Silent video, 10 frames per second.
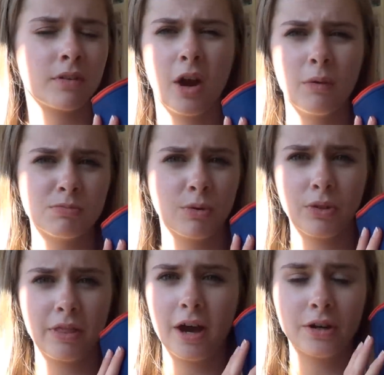No, it was
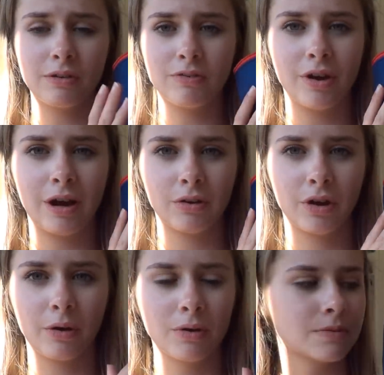more than that, I don't even know how long
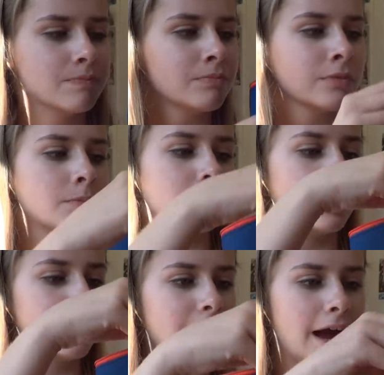ago it was.
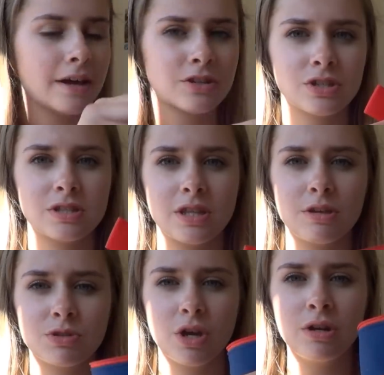But yeah, it
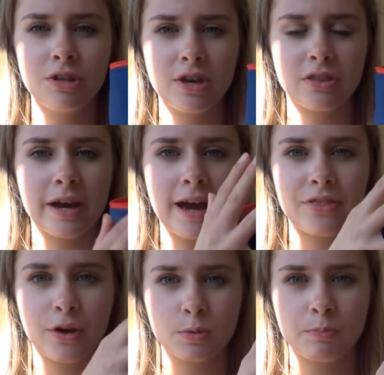was the only thing I
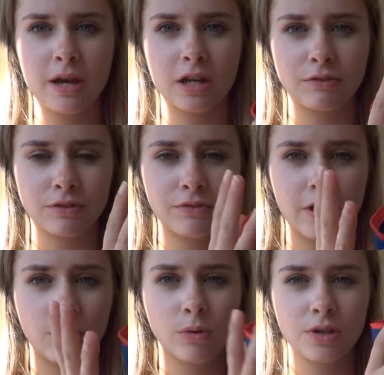had that was big enough to
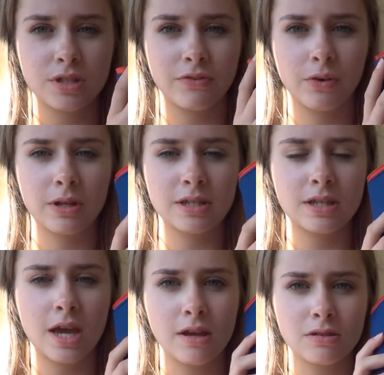fit all the stuff I wanted to
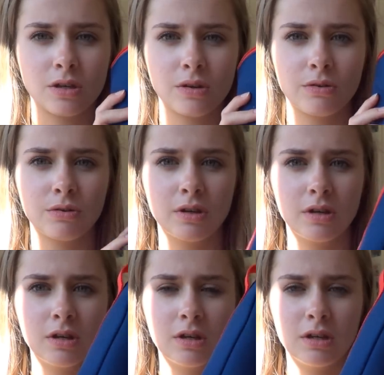take, so
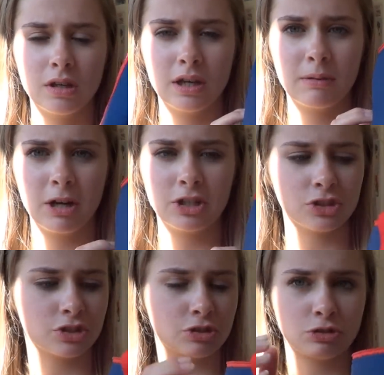yeah, I
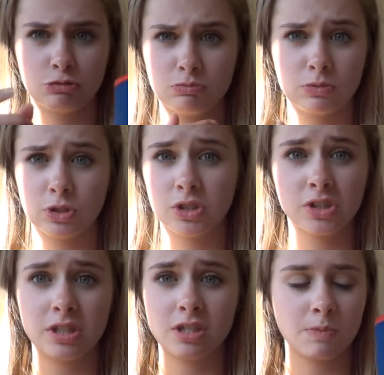just
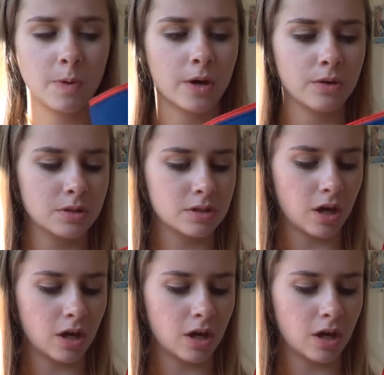took this, I suppose.